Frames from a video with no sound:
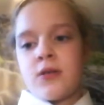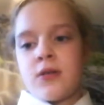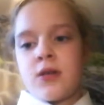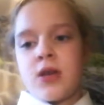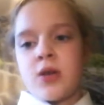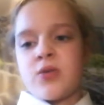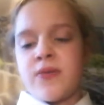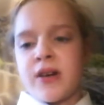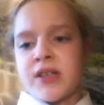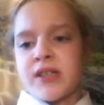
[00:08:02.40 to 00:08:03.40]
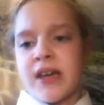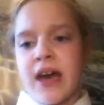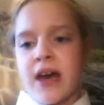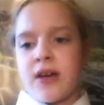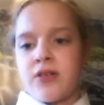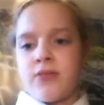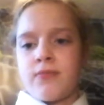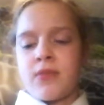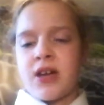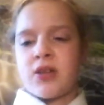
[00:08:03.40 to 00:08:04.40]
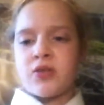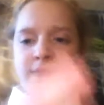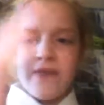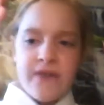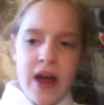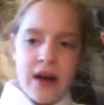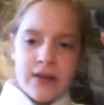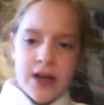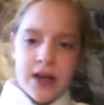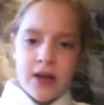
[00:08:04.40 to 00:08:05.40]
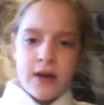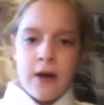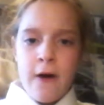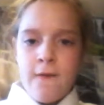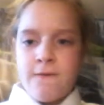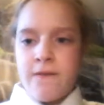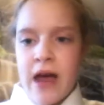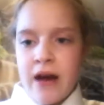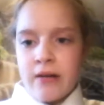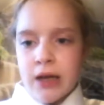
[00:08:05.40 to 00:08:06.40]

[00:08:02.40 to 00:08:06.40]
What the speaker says: He was very scared. It was very, very